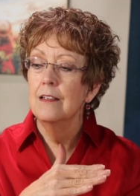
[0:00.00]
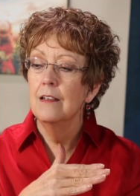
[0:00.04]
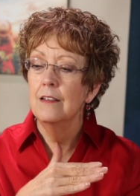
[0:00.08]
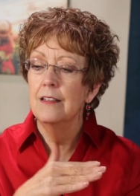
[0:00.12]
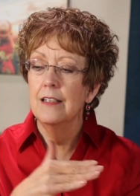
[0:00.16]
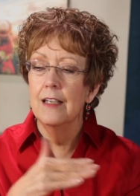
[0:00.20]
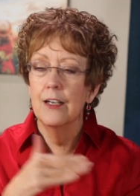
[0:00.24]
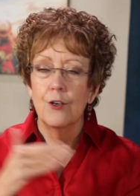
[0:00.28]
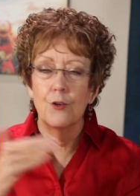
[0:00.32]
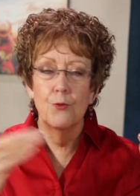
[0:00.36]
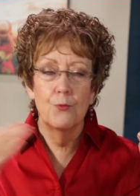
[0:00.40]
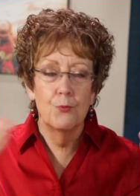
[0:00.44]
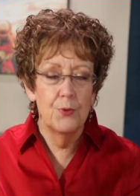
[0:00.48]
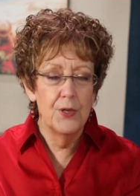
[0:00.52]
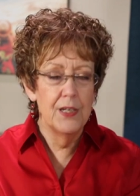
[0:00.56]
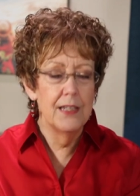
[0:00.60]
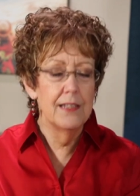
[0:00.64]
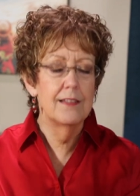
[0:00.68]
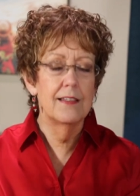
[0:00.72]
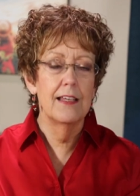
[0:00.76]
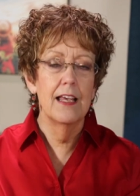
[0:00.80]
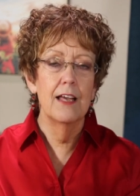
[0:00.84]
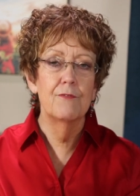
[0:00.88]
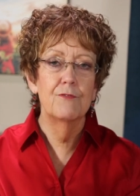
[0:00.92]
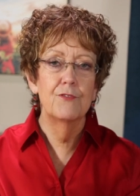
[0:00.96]
did a
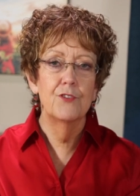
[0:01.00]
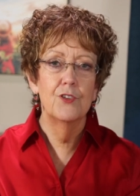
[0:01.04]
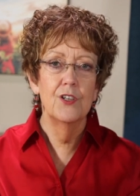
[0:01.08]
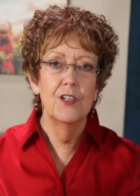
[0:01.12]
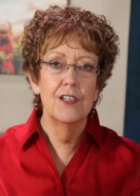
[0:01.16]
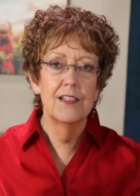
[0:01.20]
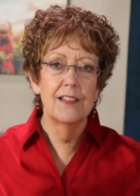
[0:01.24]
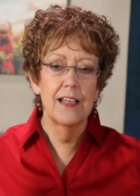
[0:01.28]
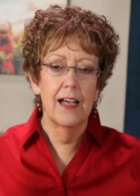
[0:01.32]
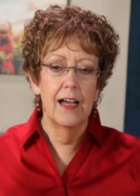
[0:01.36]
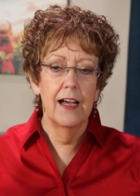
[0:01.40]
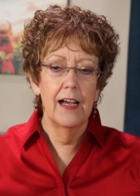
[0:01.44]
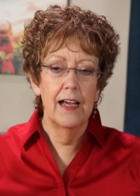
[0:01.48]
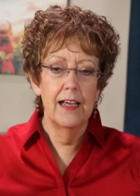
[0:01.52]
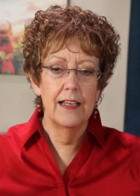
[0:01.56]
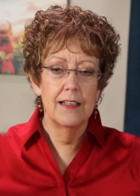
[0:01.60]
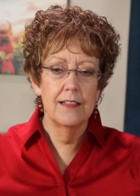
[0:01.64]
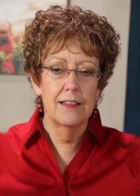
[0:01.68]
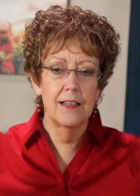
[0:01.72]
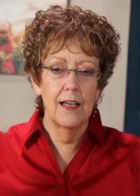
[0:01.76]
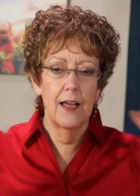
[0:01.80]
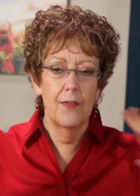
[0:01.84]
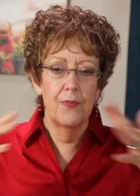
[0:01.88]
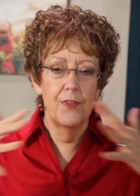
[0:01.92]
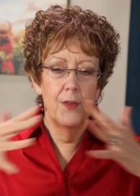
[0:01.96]
reset for his
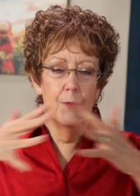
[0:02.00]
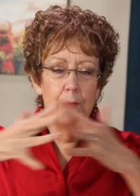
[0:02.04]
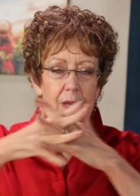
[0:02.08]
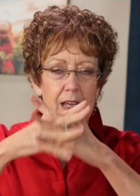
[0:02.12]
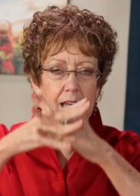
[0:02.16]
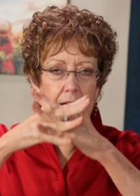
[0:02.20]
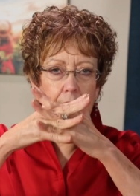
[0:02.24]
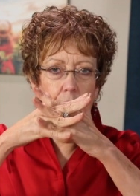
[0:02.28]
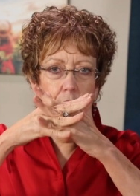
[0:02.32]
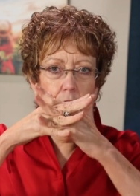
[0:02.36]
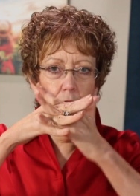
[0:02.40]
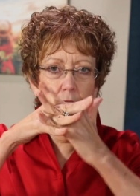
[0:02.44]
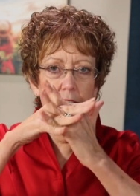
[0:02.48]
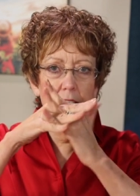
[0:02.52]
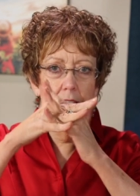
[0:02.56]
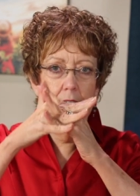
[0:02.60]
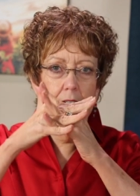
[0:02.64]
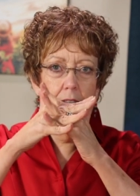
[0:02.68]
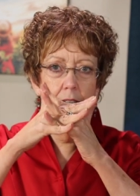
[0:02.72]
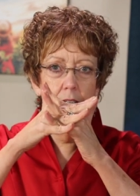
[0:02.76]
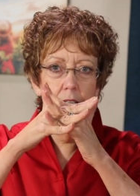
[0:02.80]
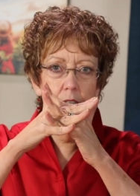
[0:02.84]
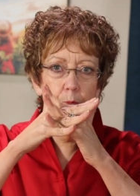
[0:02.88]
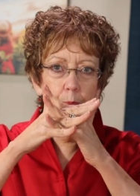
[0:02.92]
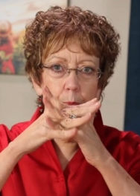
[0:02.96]
eyes, got them
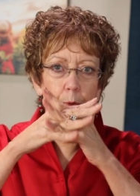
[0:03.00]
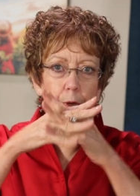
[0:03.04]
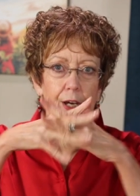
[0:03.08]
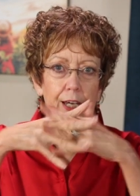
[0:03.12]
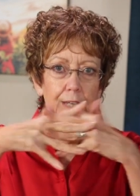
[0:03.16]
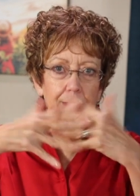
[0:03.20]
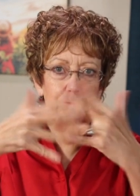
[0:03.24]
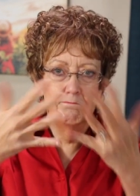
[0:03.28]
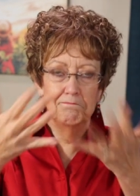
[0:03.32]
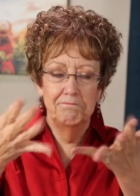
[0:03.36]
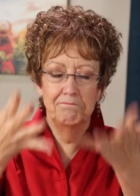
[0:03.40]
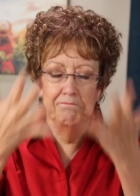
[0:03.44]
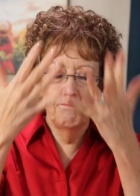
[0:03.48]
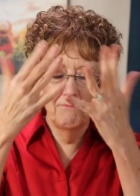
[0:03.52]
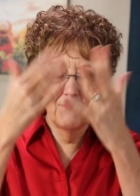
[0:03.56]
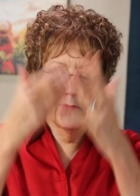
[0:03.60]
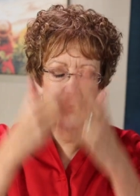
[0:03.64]
integrated in his brain,